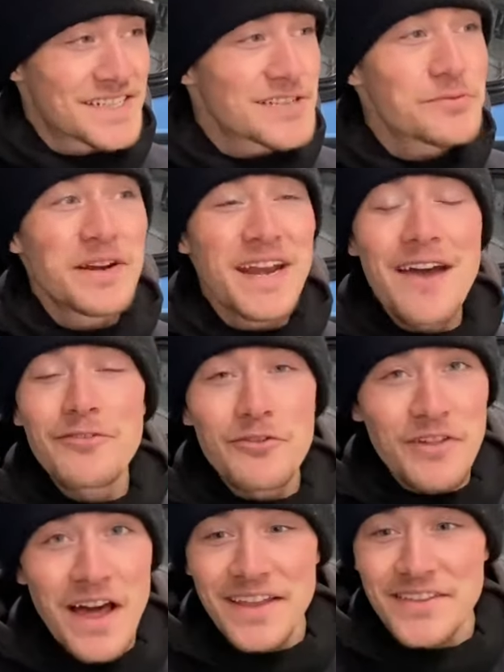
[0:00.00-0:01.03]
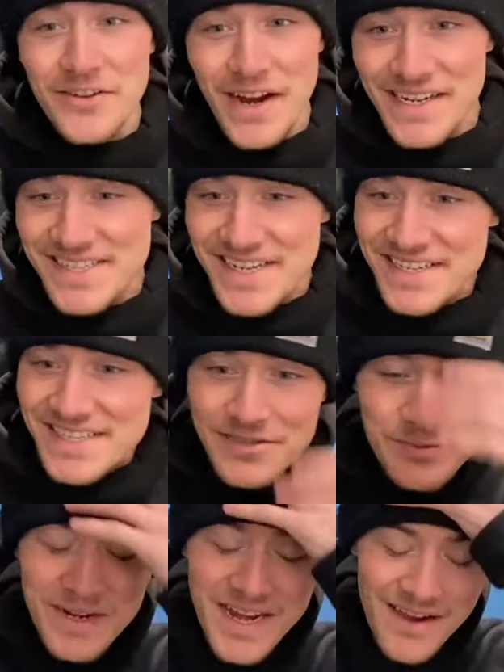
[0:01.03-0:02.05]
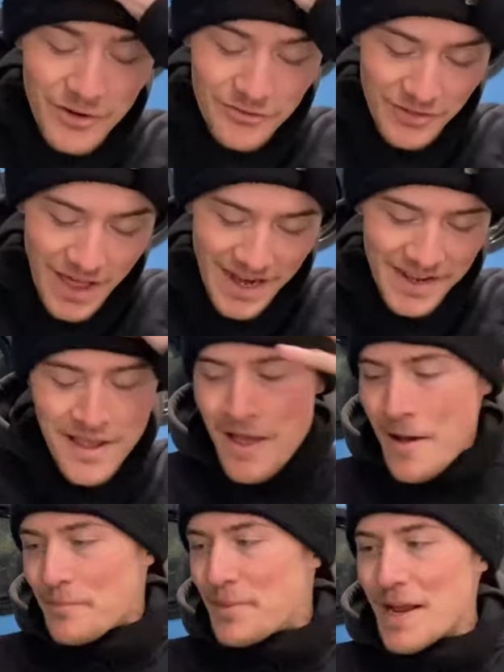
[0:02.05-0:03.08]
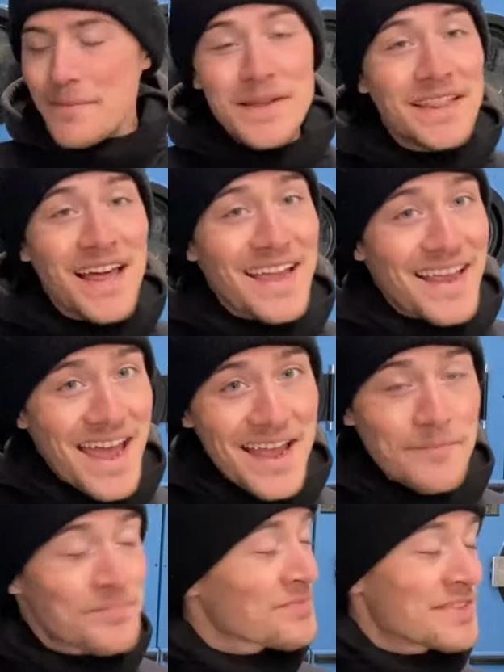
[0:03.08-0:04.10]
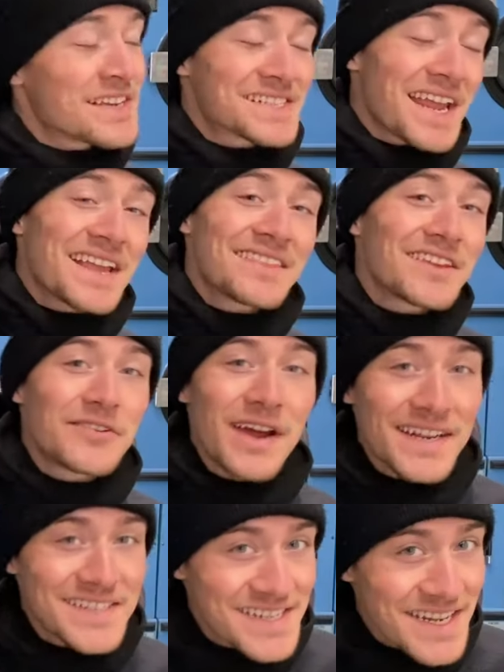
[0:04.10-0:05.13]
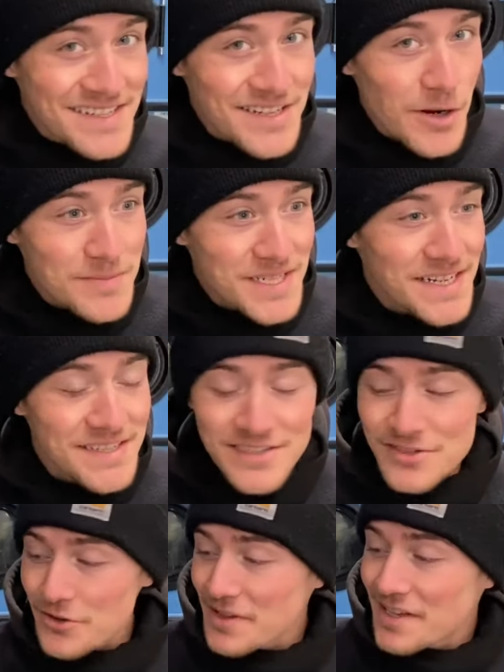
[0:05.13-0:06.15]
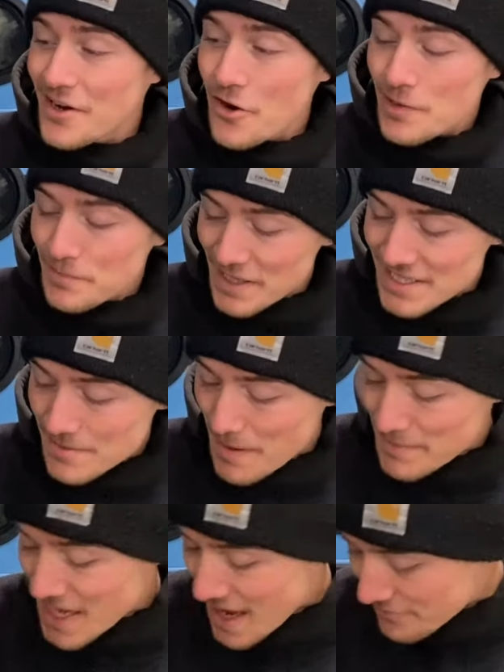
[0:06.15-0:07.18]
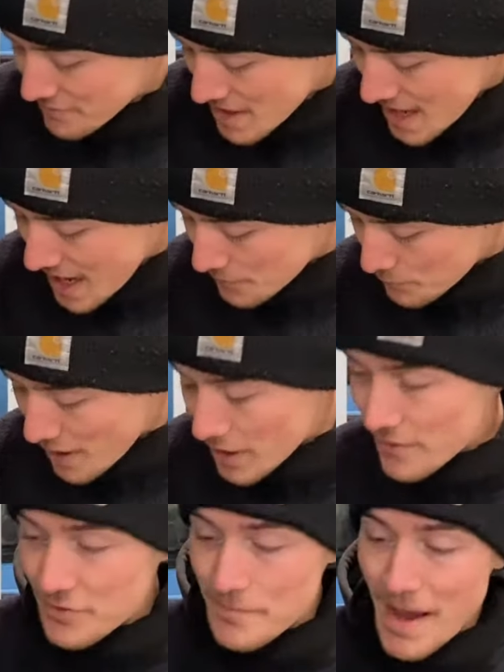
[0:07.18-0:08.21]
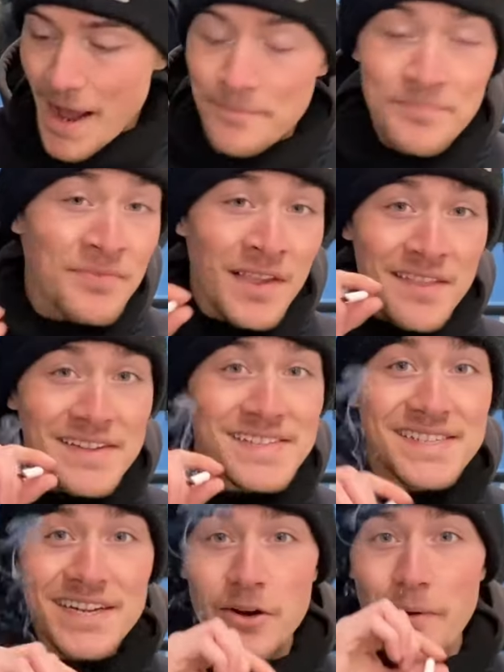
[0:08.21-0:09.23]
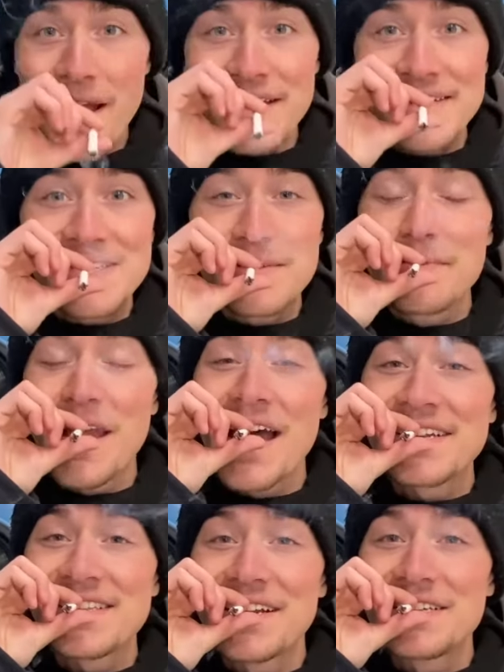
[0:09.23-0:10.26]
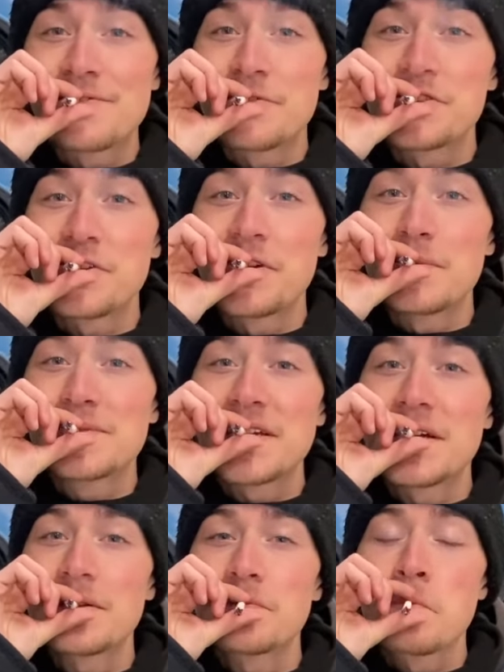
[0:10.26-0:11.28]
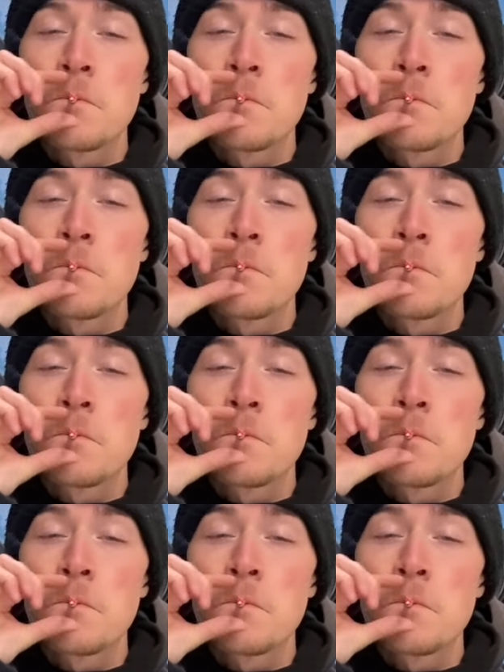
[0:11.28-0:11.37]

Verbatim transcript: This would never fly in the United States. This would never fly. But I mean, like, hey, this ain't the United States, you know what I'm saying? So certainly no complaints on my behalf. And right off the bat, this cigarette is some gas, that is for sure, you know what I'm saying?